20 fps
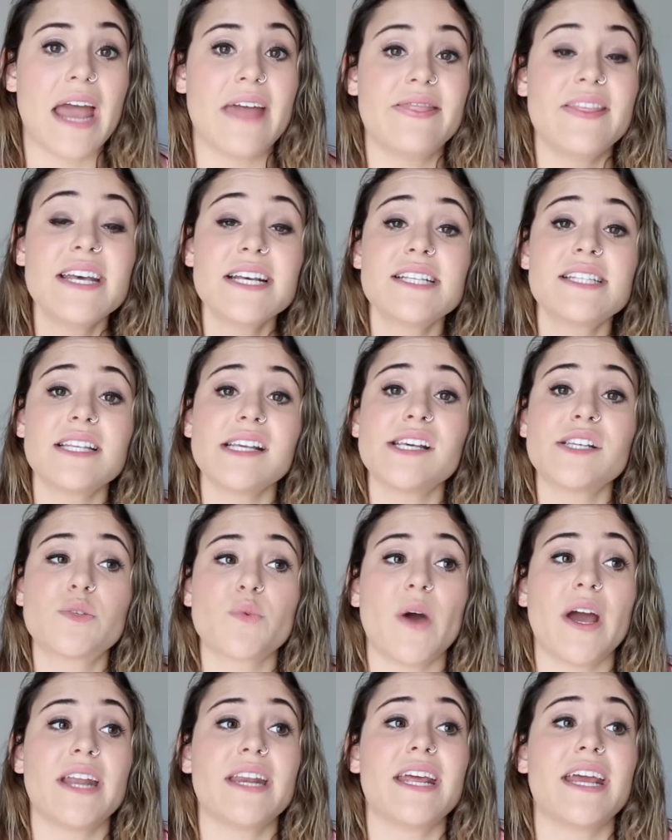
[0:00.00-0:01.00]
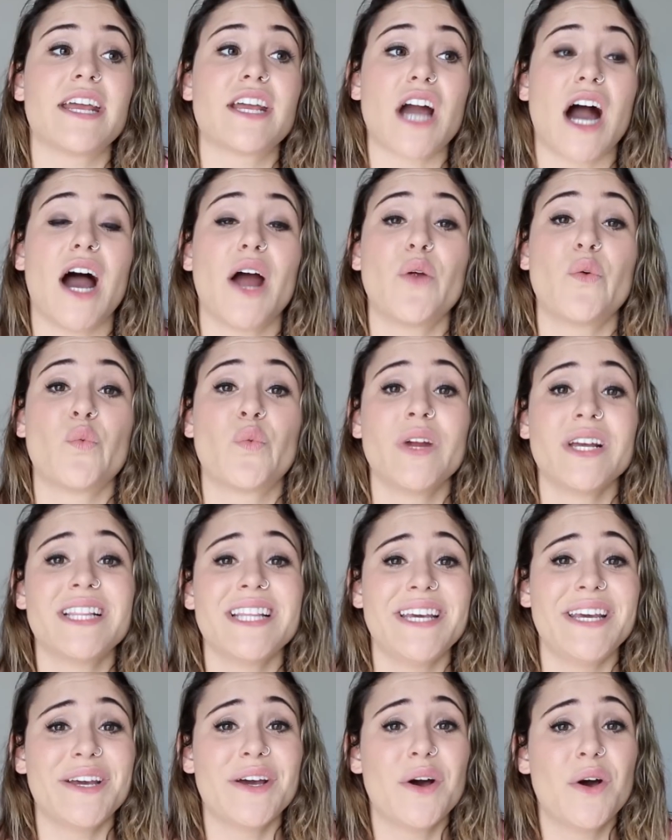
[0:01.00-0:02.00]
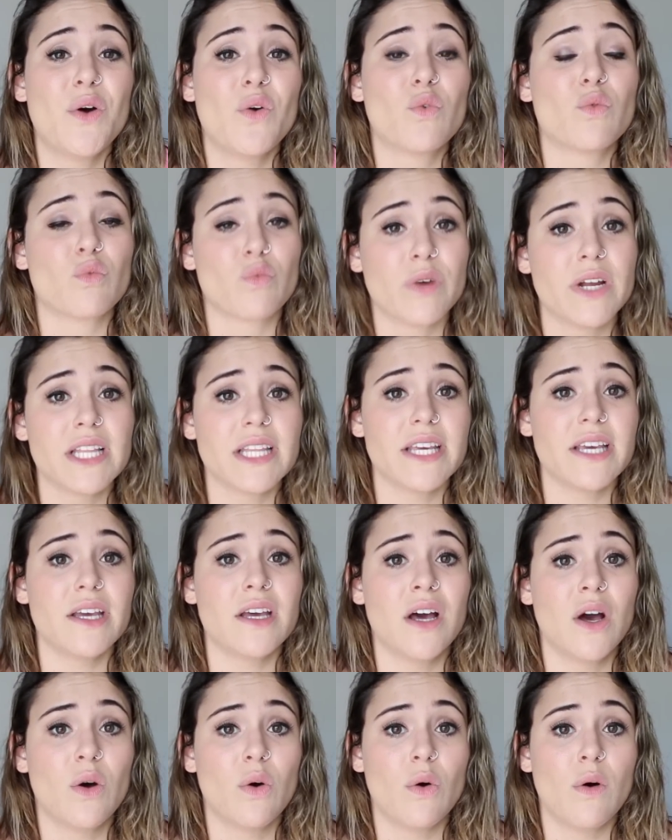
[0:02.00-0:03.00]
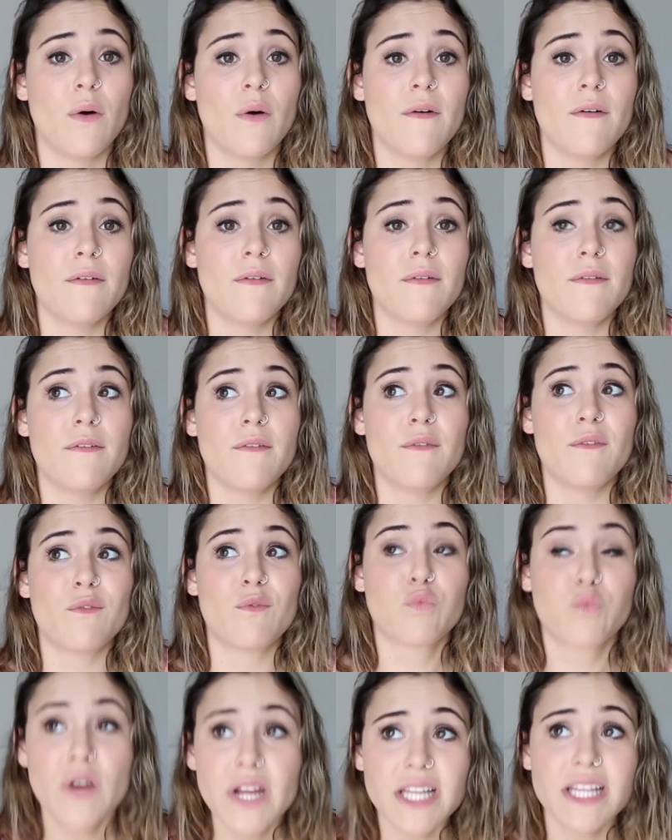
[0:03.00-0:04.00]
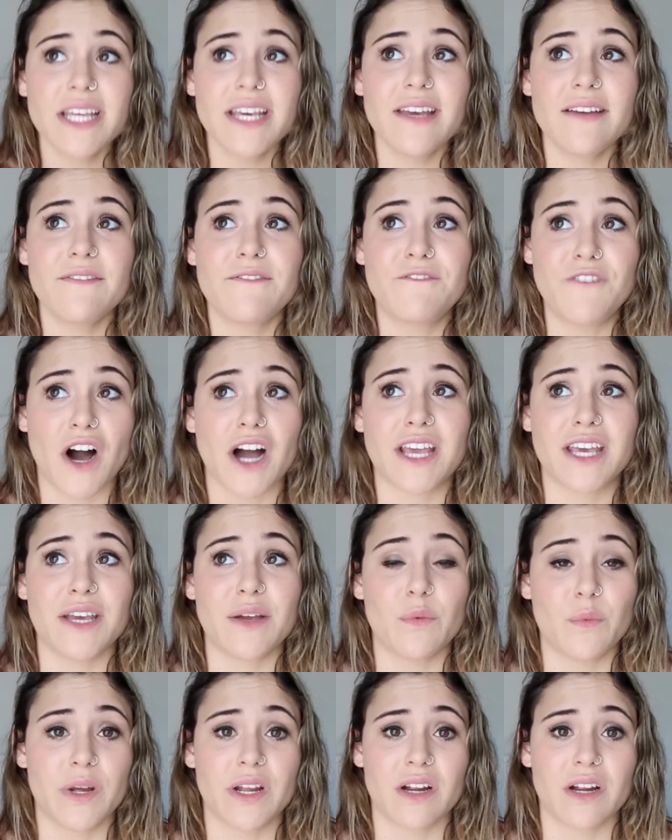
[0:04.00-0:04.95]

And this is when it got really, really, really fucking